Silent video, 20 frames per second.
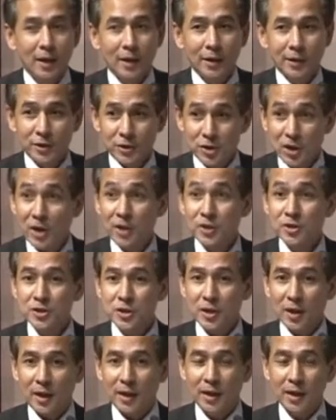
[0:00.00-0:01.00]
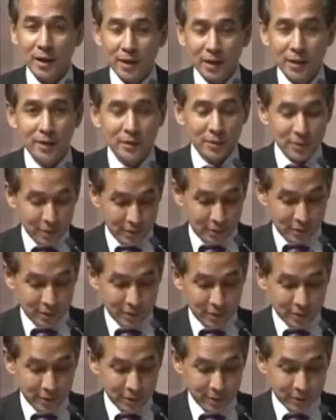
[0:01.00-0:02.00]
Uh, the challenge I had
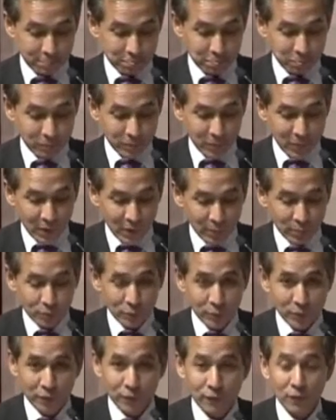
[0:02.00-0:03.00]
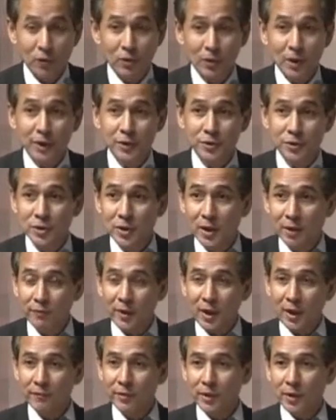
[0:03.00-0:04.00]
um, before lunch, ha
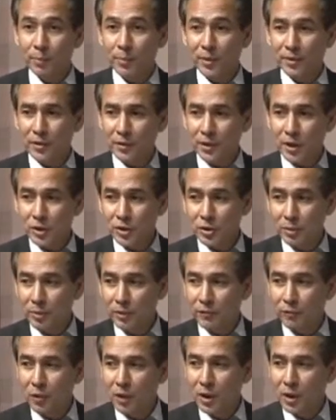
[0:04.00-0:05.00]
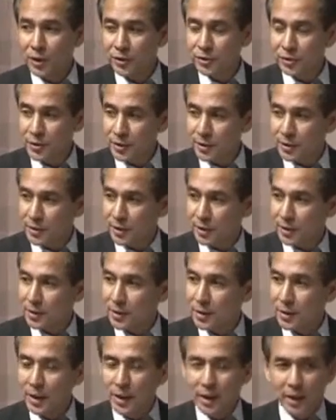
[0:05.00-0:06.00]
having a presentation before lunch, is that
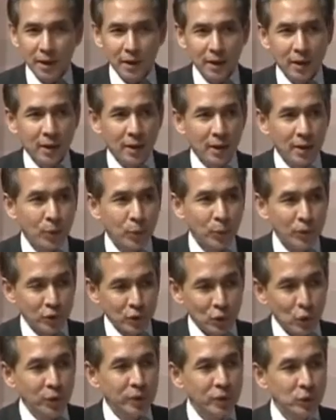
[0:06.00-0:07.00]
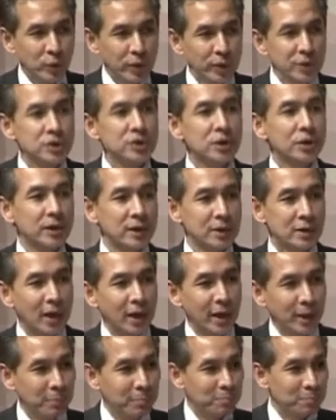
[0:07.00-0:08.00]
when you go into injury
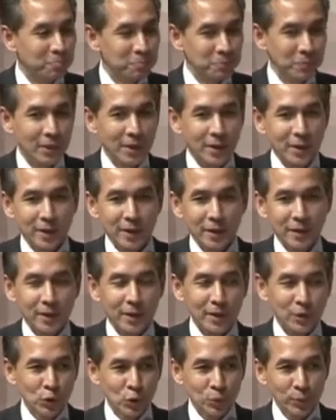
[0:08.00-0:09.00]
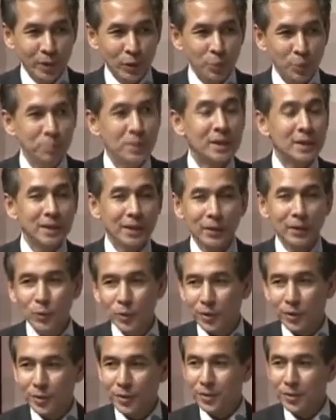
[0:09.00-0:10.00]
time, then you'll be competing
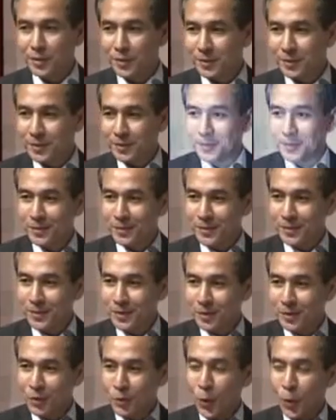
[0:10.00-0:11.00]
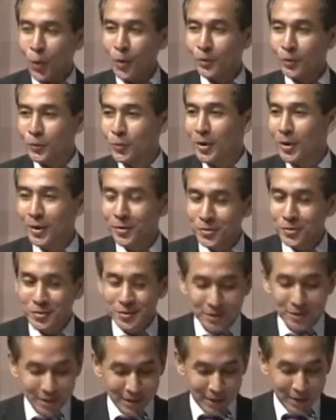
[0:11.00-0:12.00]
with uh, the call to
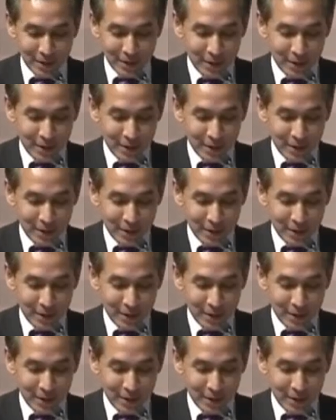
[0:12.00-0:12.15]
lunch.